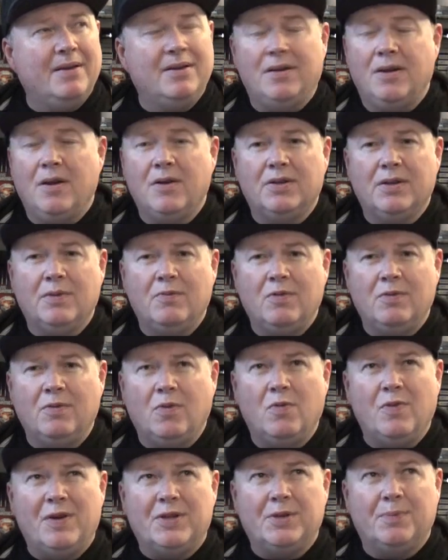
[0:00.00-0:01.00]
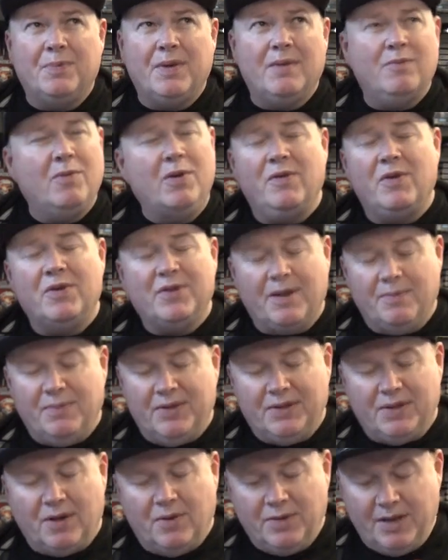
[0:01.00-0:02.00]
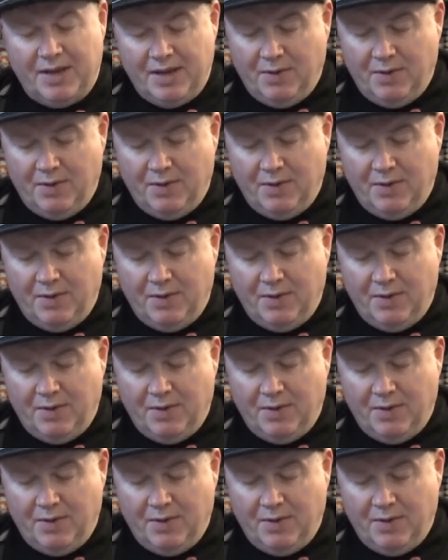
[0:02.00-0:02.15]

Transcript: I don't know. Someone or Retrobit. One of those companies sold